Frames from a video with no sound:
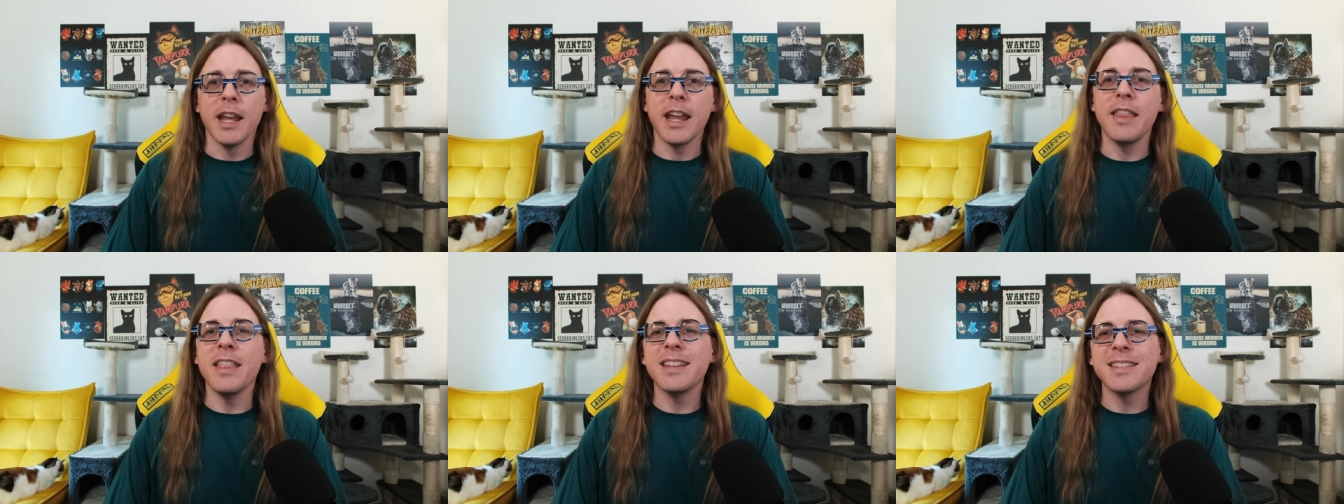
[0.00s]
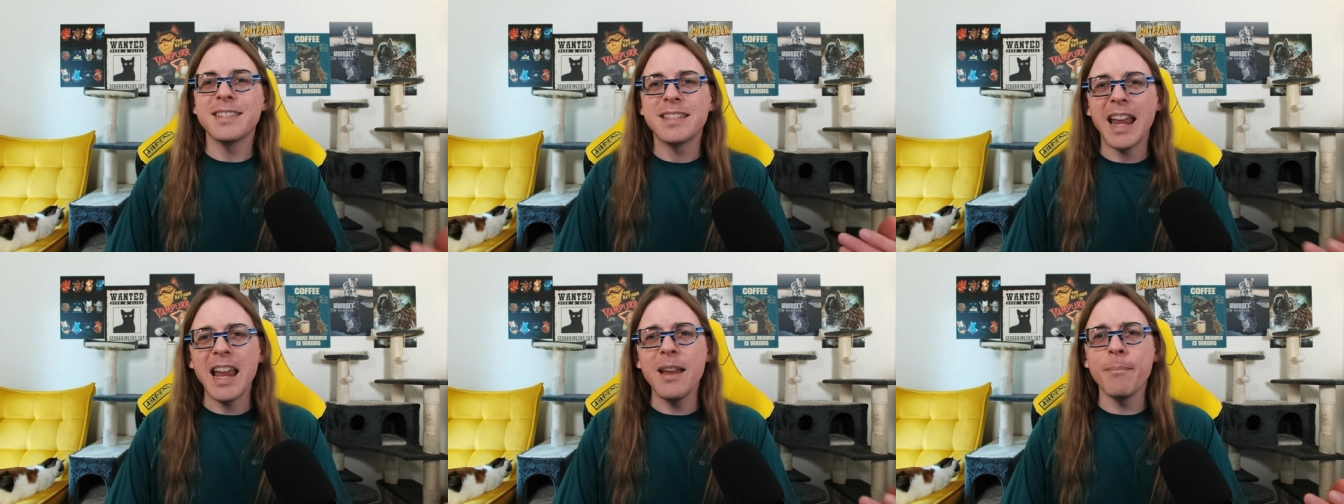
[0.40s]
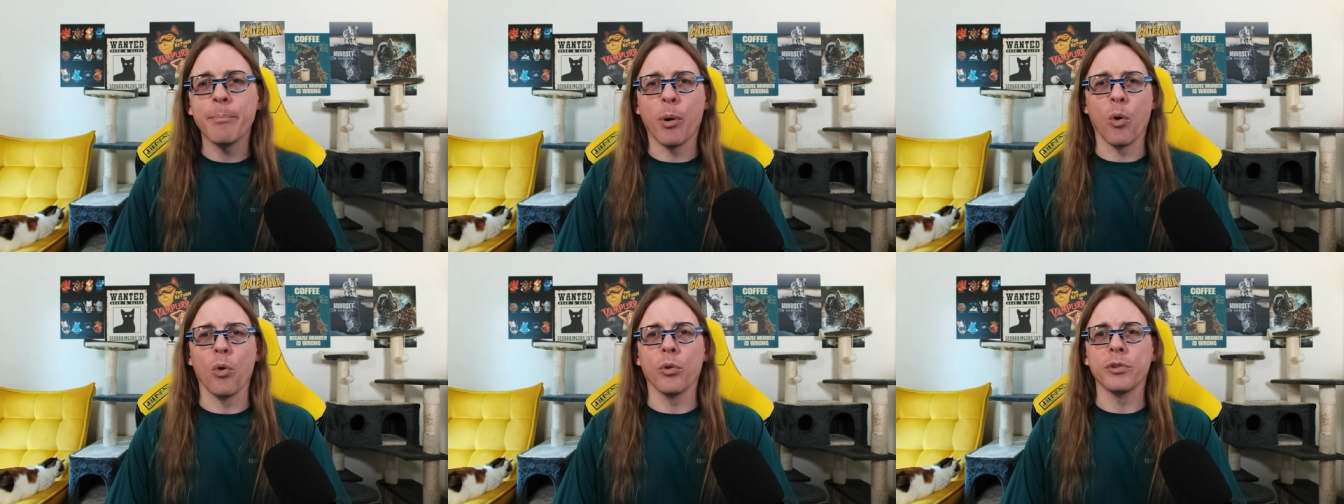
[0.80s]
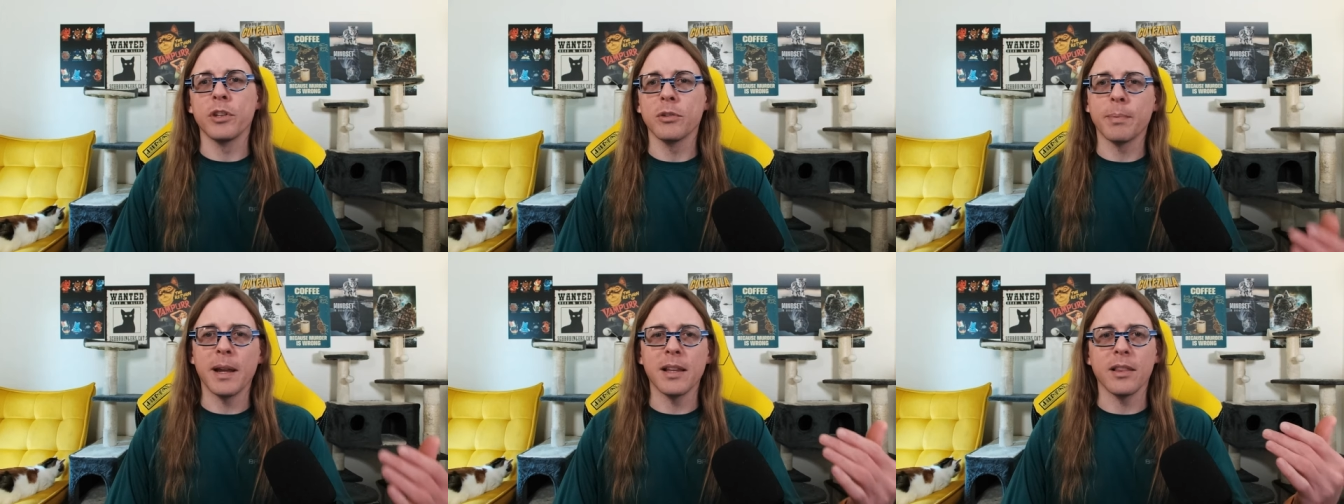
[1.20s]
in the same poll,
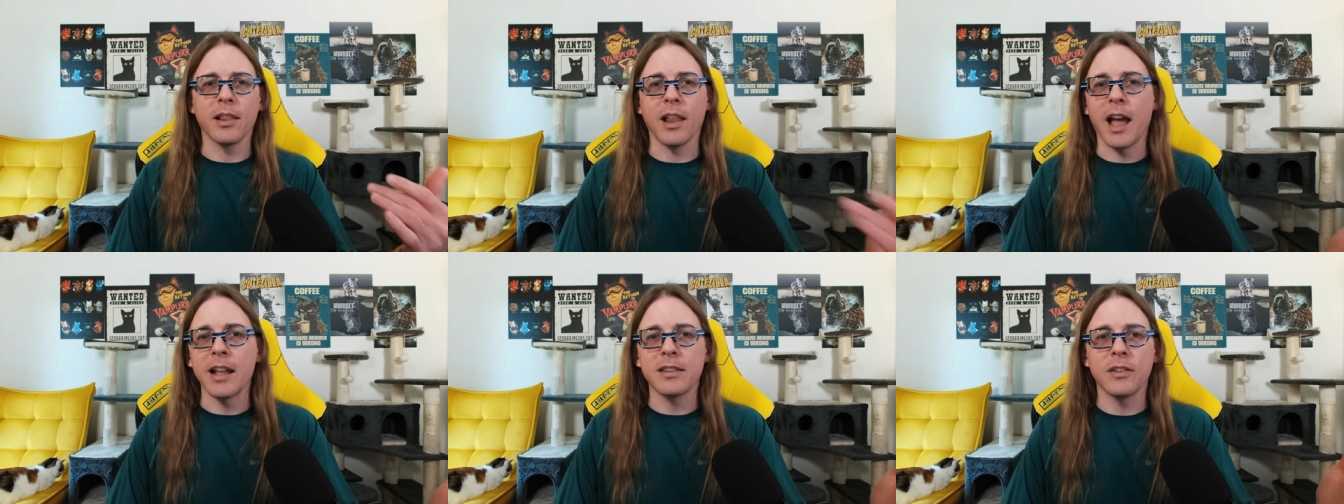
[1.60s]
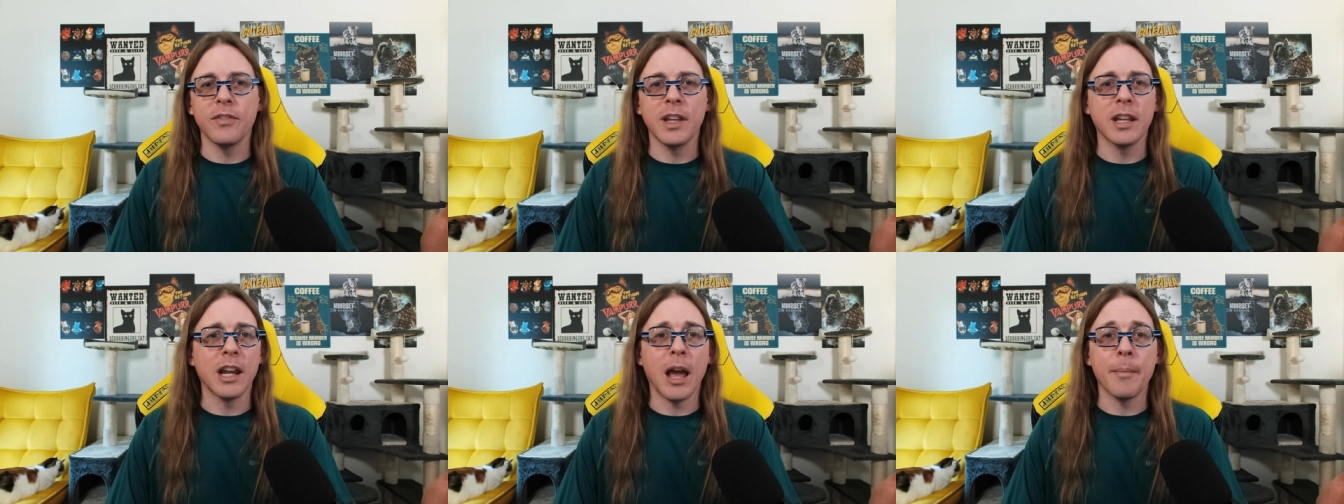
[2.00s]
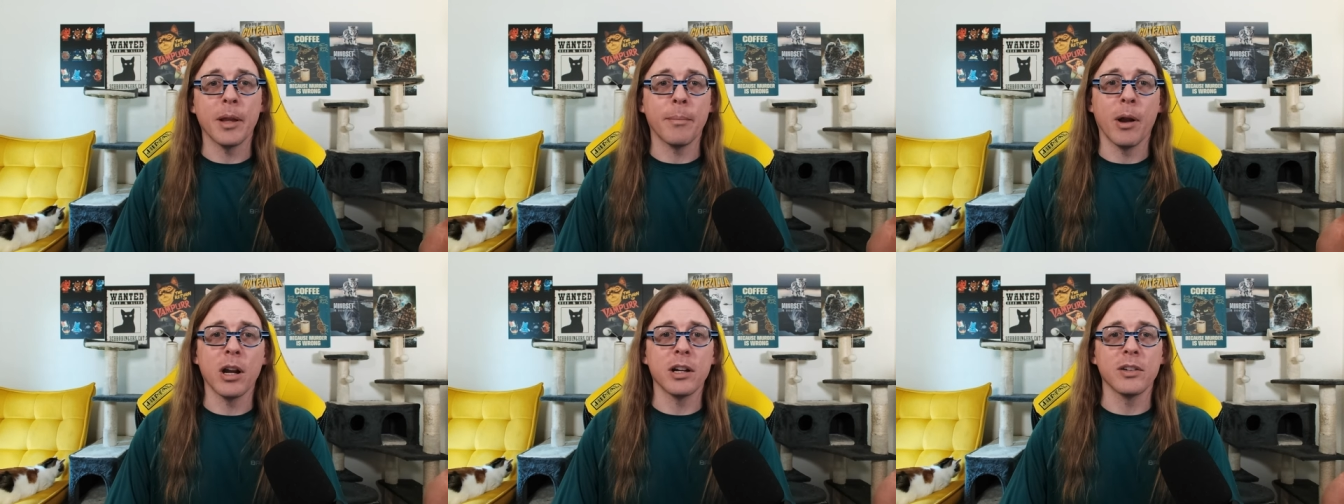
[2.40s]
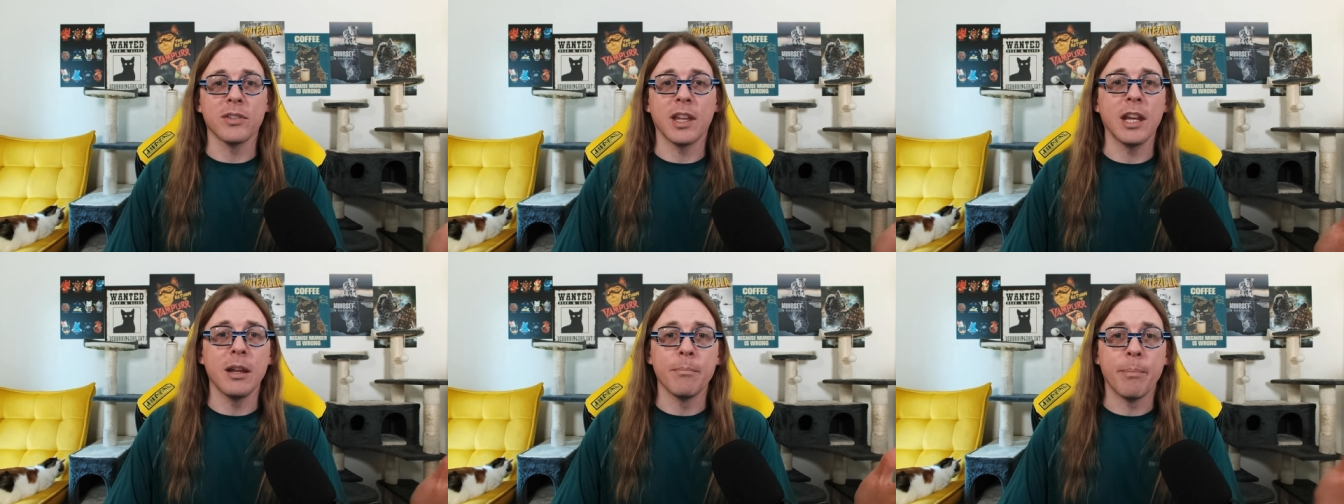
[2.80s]
despite lots of economic markers
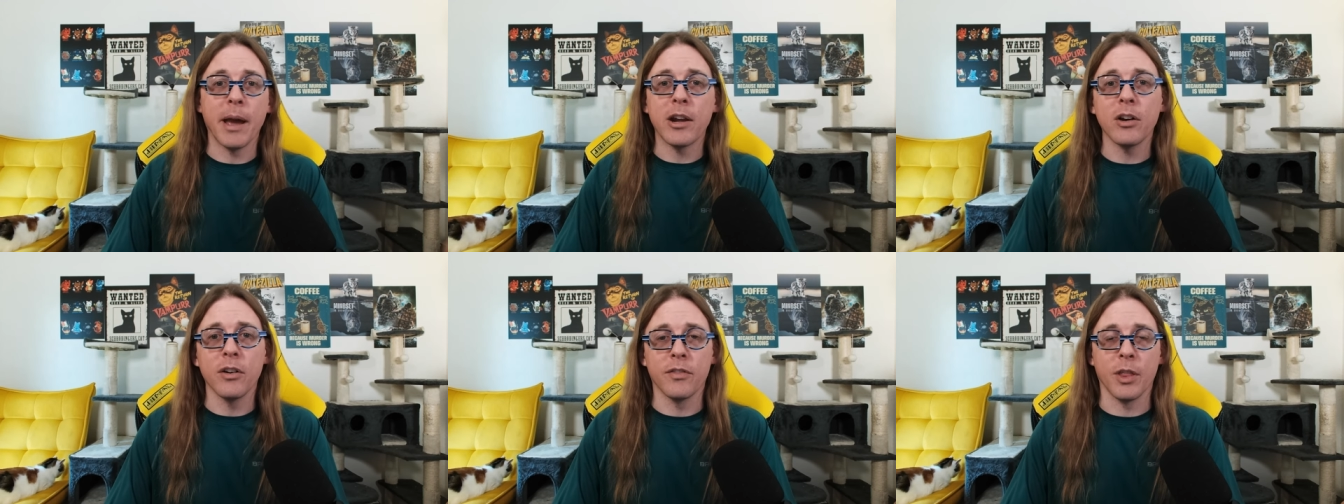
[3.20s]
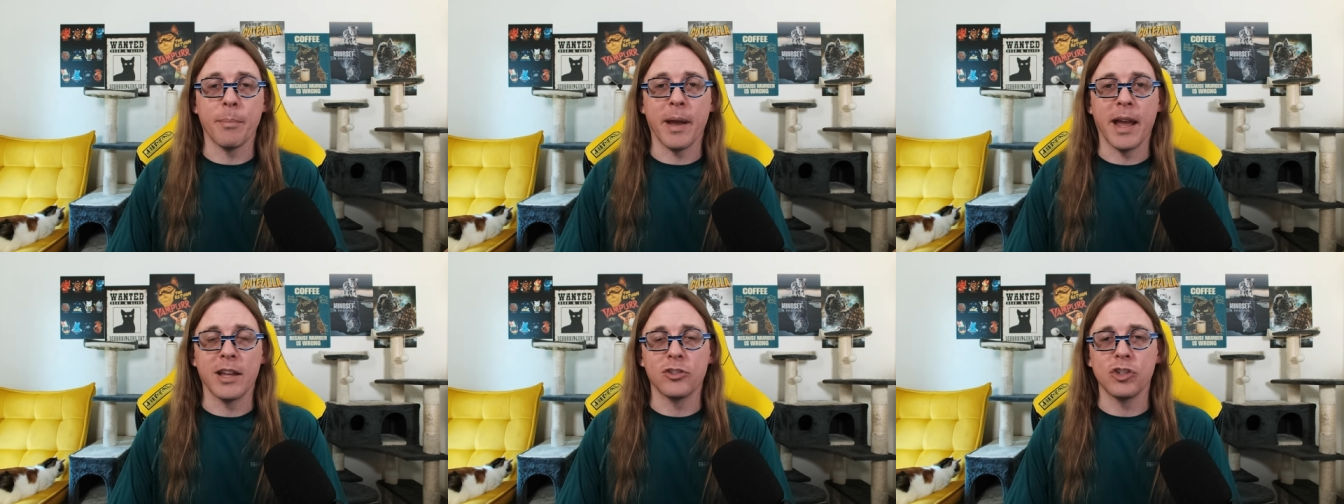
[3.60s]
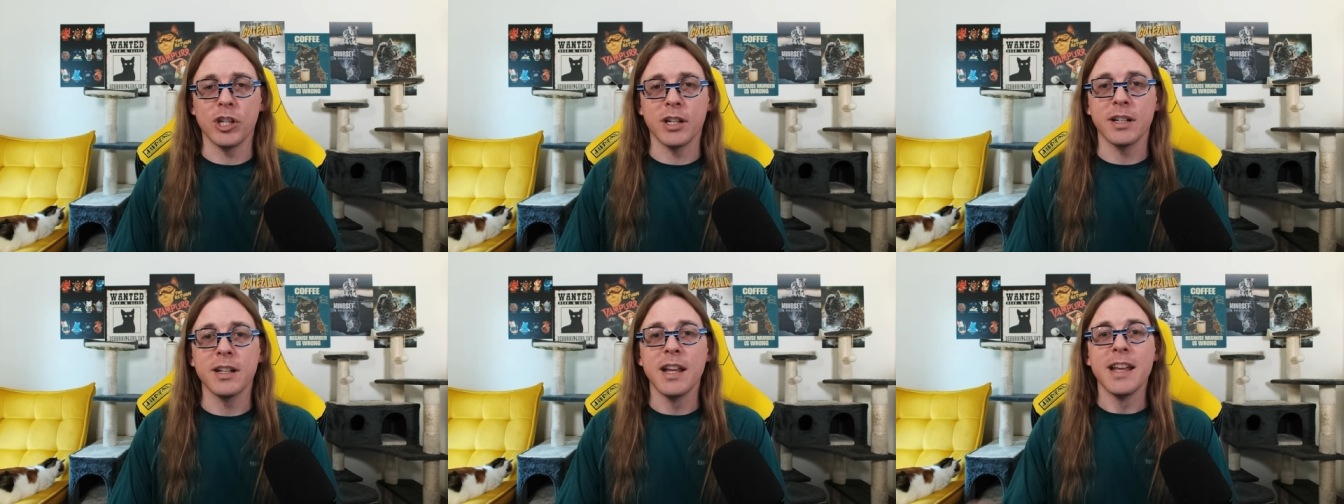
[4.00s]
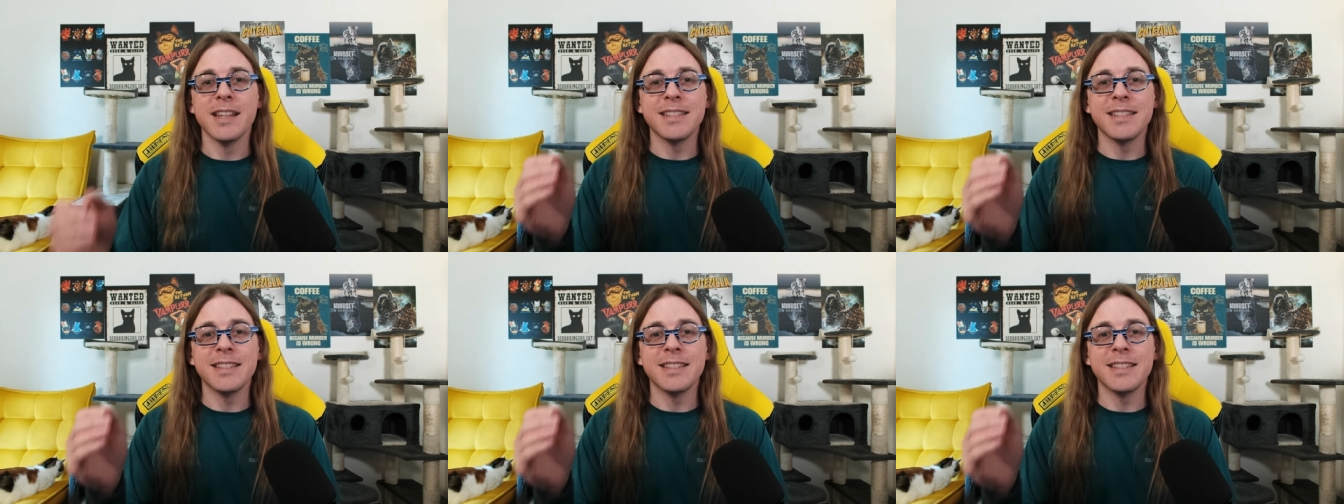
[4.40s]
getting better over the past year,